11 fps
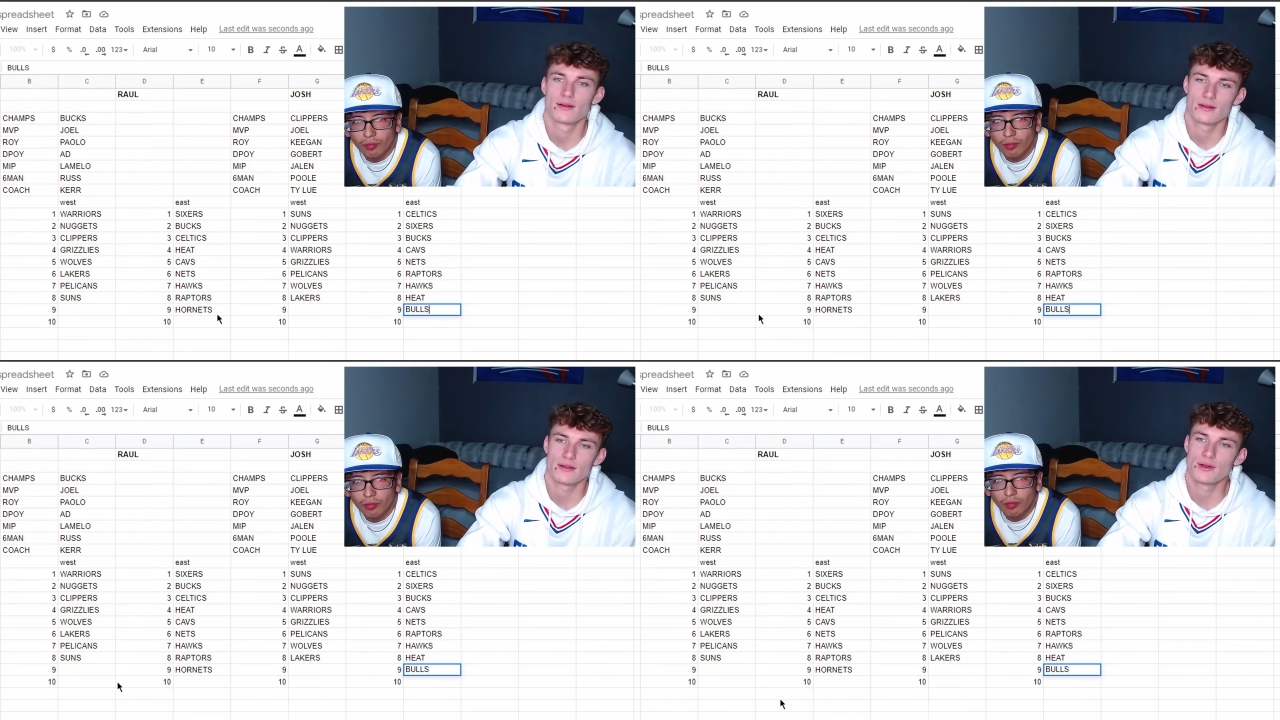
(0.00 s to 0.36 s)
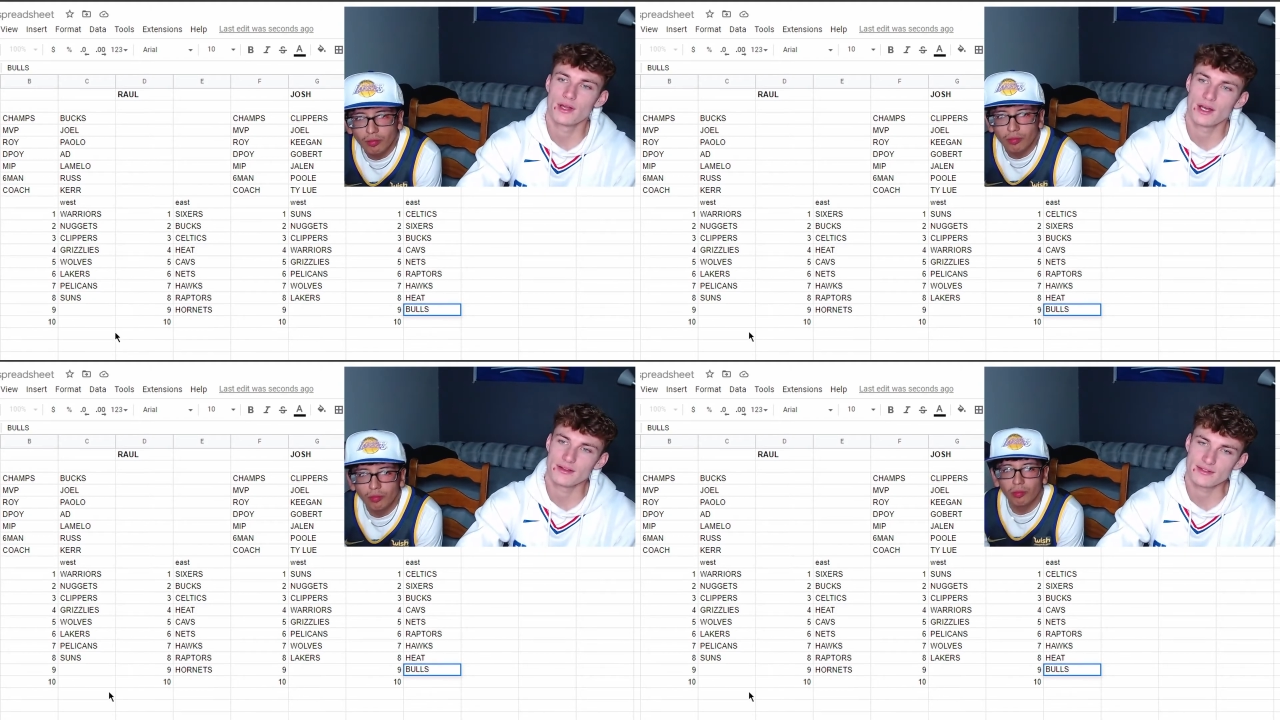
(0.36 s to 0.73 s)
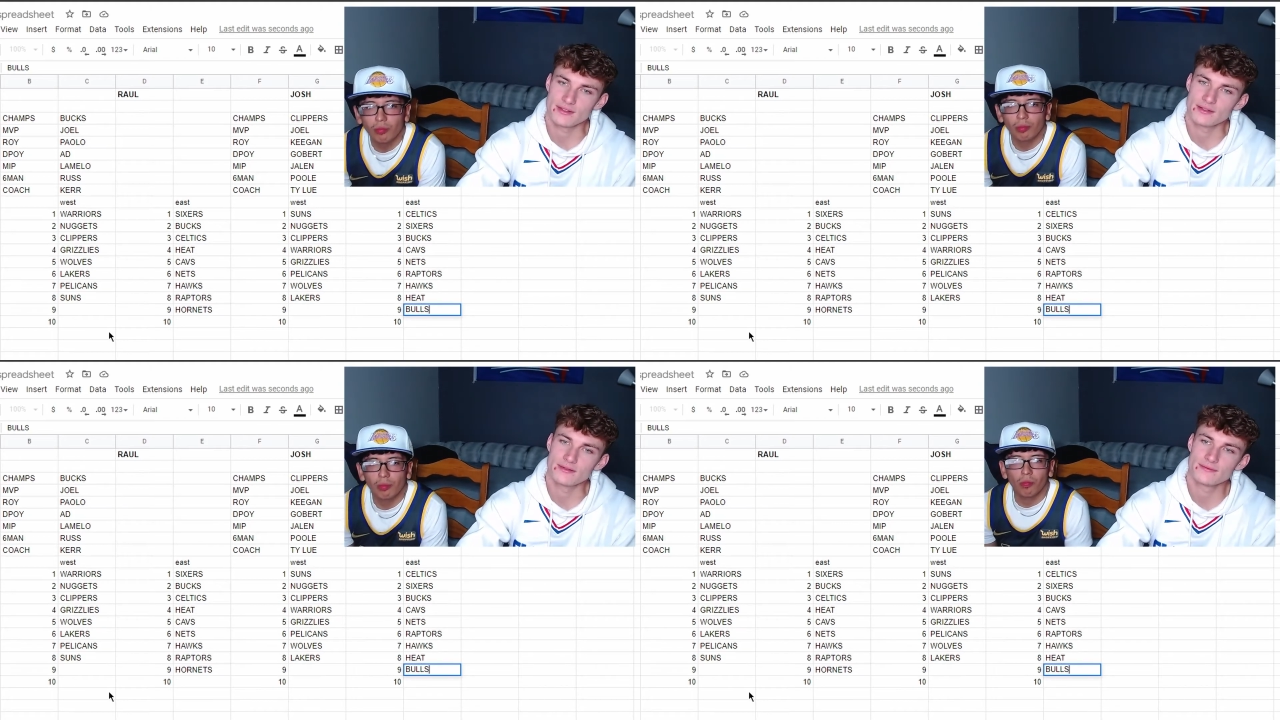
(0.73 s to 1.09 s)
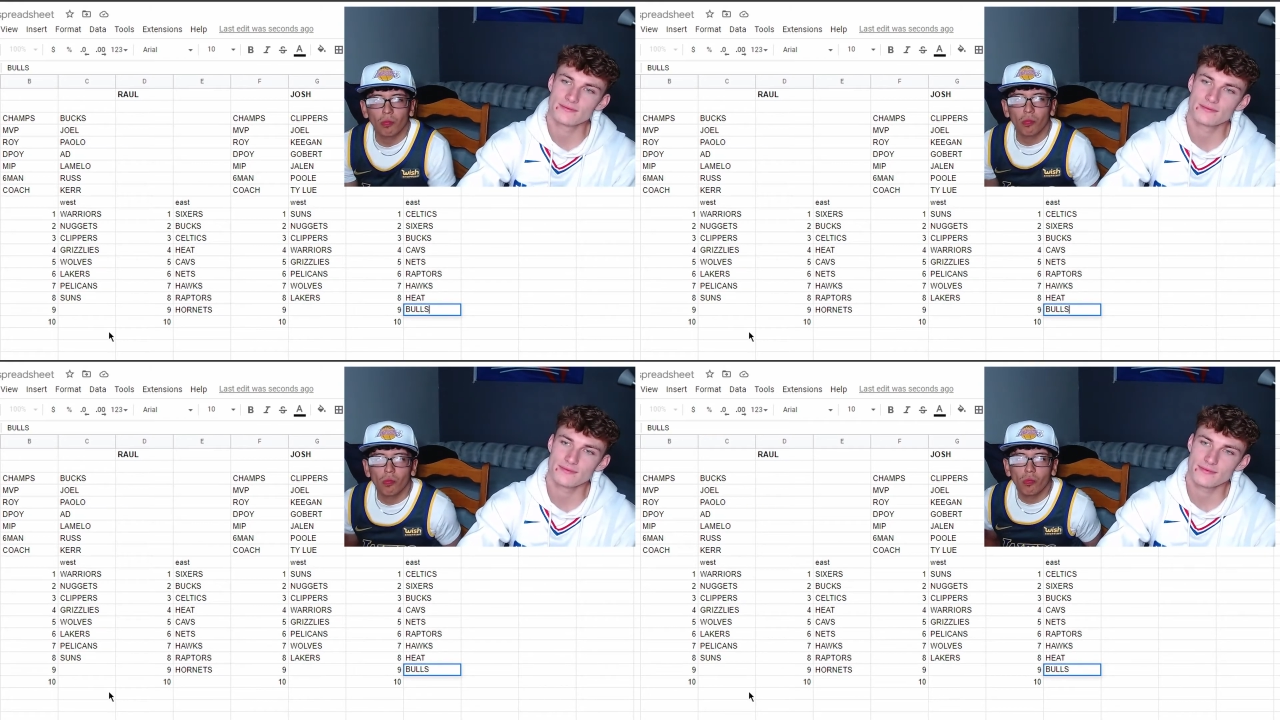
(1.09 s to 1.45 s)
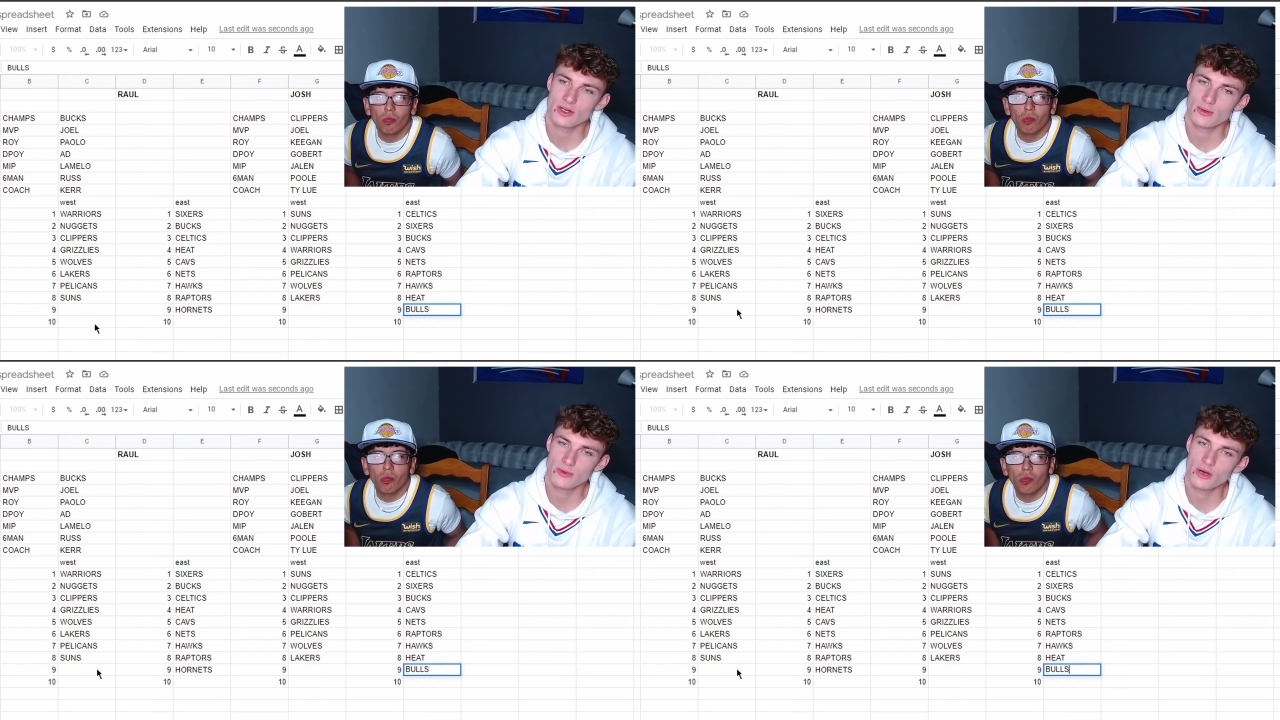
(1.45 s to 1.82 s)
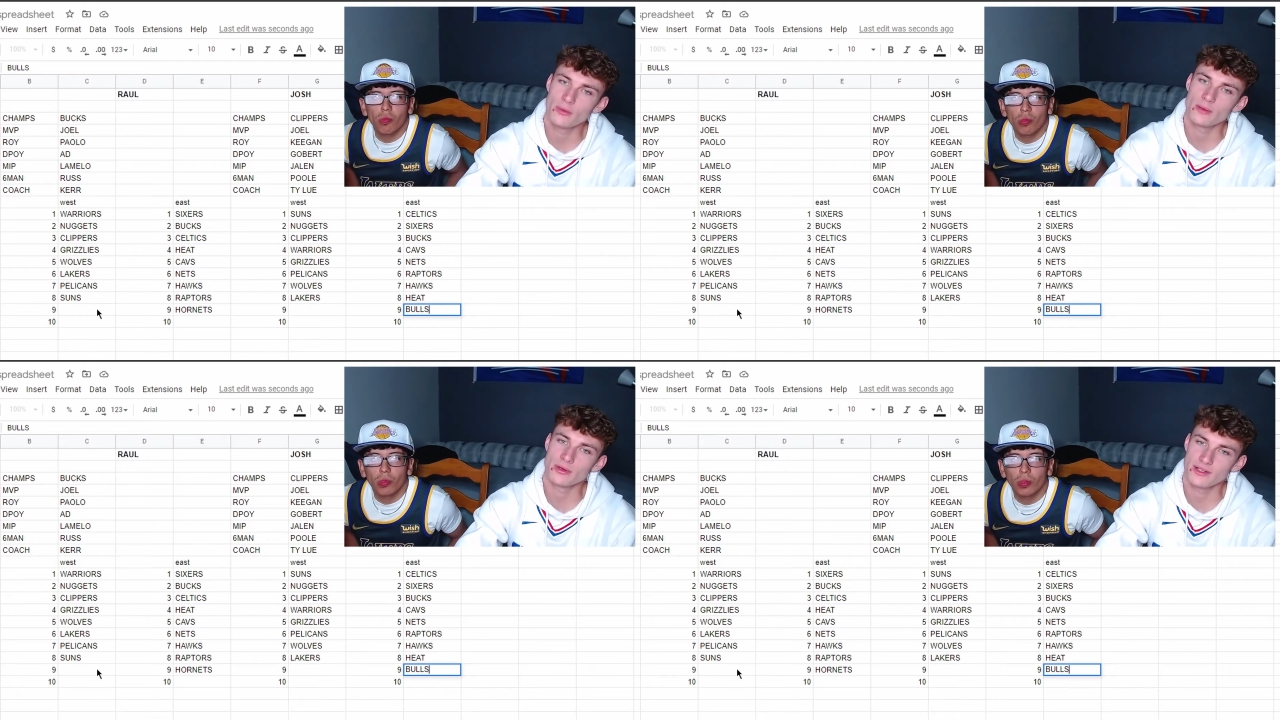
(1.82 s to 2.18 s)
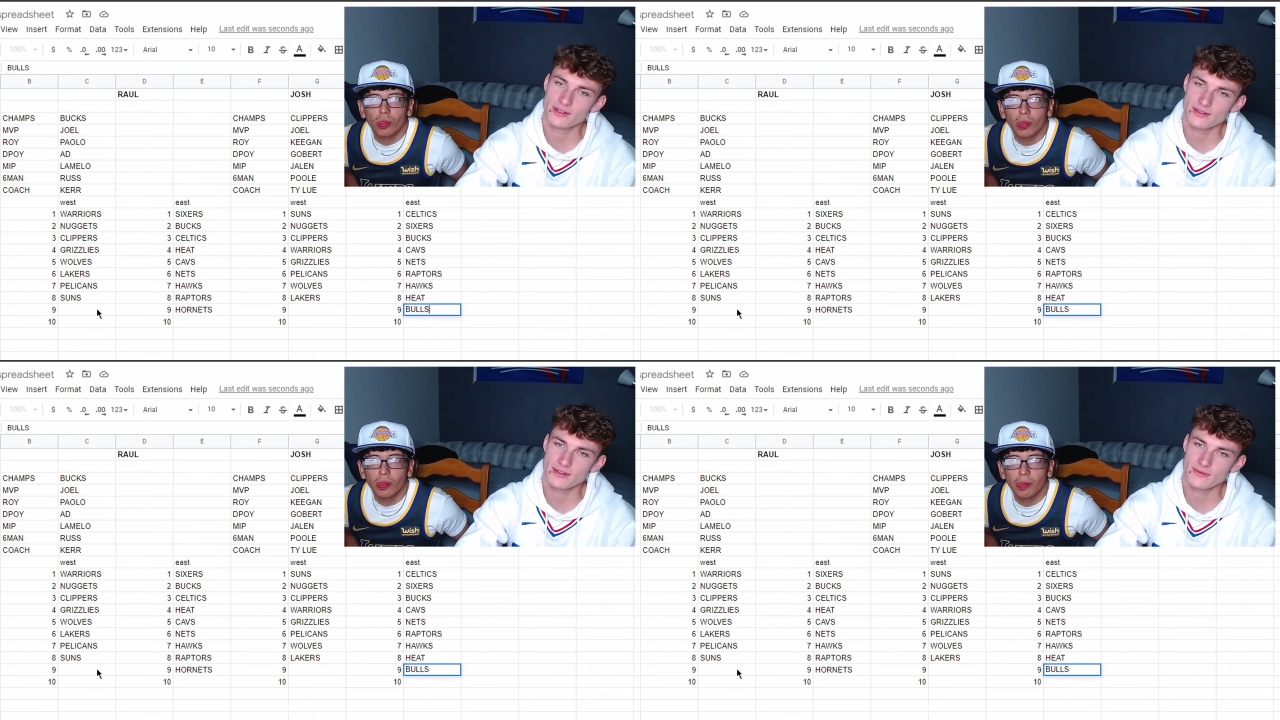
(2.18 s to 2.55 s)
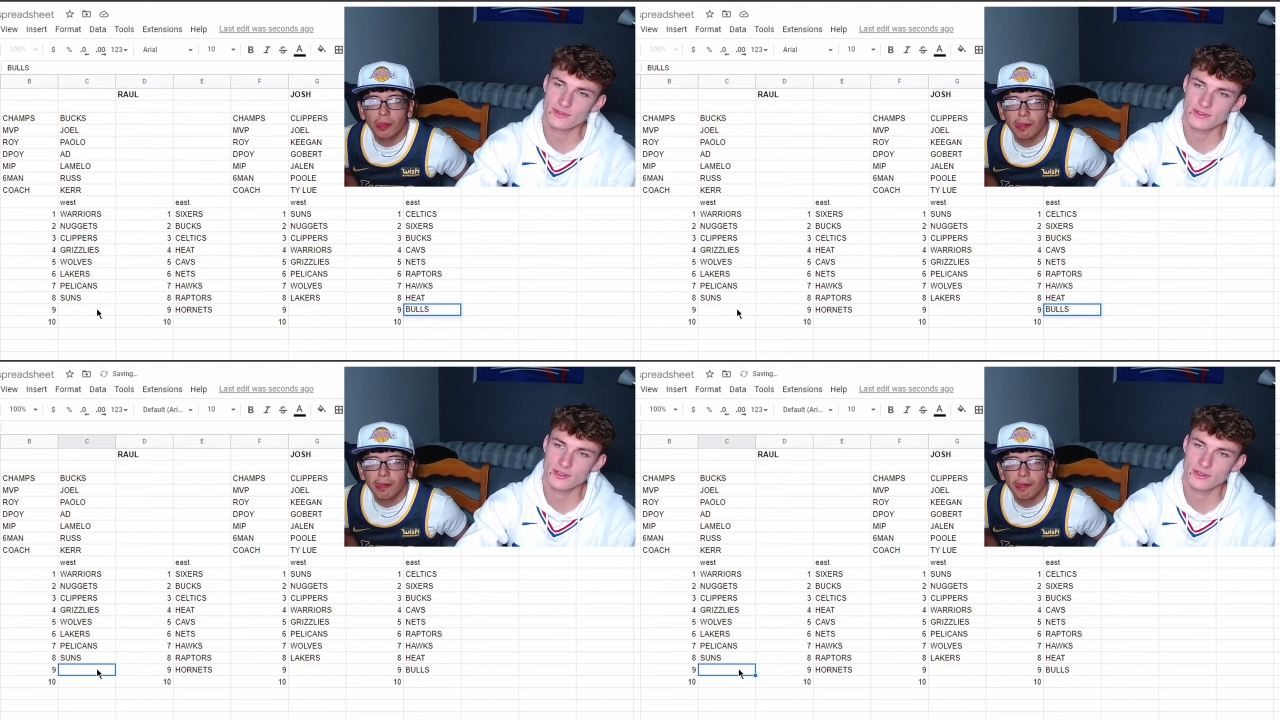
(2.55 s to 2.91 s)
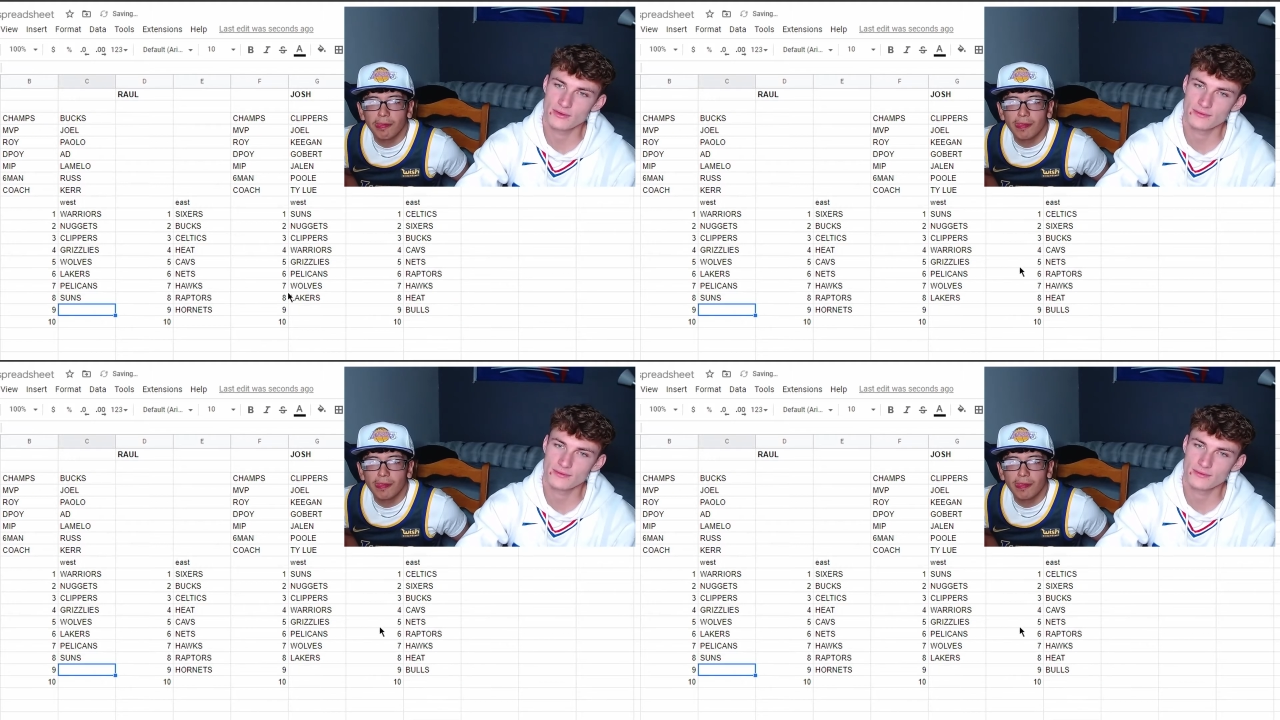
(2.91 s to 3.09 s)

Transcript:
Speaker 1: They're 9 seed. They'll be a playing team for show.